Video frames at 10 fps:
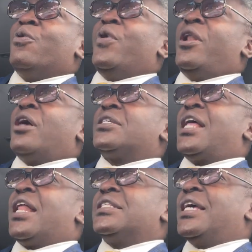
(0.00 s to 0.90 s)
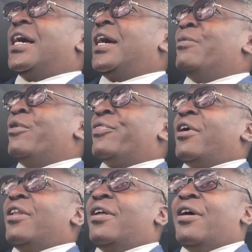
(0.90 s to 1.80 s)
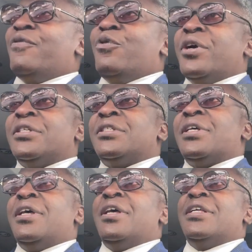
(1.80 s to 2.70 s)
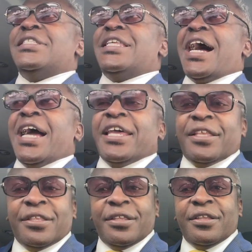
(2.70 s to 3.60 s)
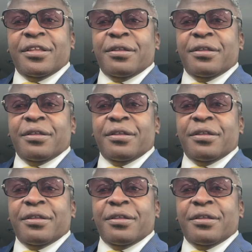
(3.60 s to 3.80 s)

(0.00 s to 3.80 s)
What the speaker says: We lost a lot of time with our loved ones dying.